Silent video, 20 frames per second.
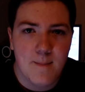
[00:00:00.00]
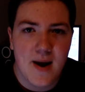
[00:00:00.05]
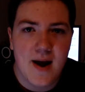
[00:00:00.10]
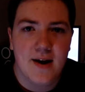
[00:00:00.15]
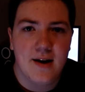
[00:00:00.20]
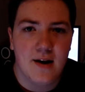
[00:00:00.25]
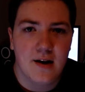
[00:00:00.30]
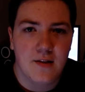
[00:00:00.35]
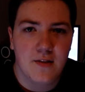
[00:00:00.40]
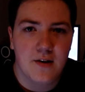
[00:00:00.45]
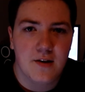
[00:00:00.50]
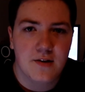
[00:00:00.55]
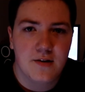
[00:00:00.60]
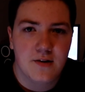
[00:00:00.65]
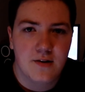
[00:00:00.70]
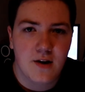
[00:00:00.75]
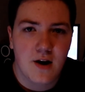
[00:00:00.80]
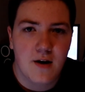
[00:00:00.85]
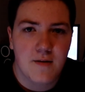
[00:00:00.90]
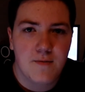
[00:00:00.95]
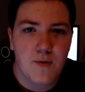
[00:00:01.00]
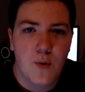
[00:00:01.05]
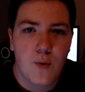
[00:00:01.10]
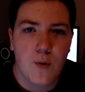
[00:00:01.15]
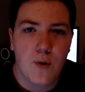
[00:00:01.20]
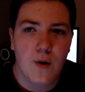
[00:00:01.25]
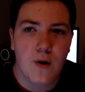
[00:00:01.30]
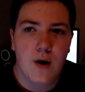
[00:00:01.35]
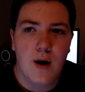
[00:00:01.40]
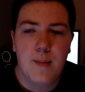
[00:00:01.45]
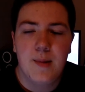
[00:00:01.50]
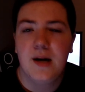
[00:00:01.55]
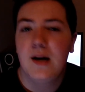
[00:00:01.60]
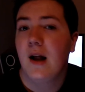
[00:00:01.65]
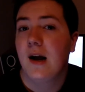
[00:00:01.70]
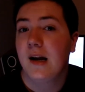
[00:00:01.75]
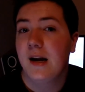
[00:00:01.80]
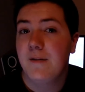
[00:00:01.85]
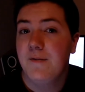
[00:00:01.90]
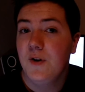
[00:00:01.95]
making this stuff, or,
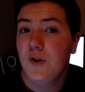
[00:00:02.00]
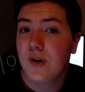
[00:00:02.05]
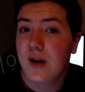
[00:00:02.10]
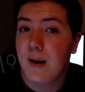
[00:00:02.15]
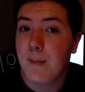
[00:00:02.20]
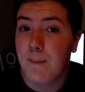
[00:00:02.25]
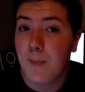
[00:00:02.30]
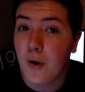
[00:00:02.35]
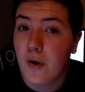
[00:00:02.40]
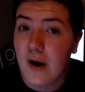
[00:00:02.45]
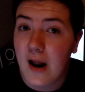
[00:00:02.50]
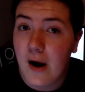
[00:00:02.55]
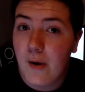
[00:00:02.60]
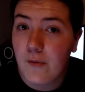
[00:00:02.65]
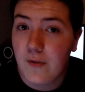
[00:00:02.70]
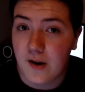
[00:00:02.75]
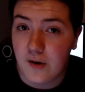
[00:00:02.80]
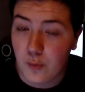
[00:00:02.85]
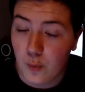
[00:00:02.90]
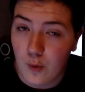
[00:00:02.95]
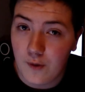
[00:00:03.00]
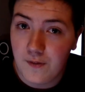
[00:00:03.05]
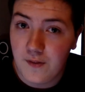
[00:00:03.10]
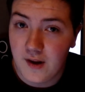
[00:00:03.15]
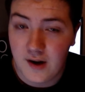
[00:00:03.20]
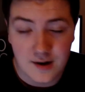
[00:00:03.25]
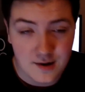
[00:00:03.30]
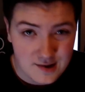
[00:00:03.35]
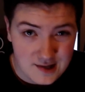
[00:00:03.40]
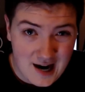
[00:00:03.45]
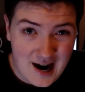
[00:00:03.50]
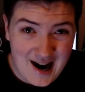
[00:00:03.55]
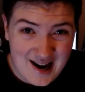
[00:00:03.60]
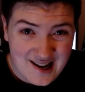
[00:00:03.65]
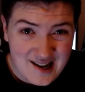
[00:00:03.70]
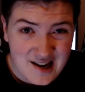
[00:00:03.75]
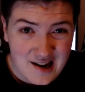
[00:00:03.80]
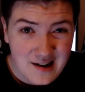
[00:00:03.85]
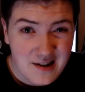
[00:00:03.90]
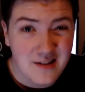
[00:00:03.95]
if you get burnt out, that's one thing, because
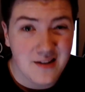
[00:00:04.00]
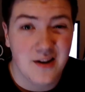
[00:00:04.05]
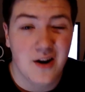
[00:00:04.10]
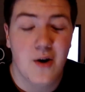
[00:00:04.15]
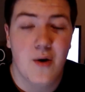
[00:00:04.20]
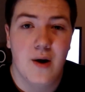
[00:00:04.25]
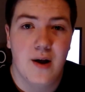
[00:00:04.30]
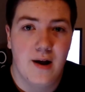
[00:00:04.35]
I did,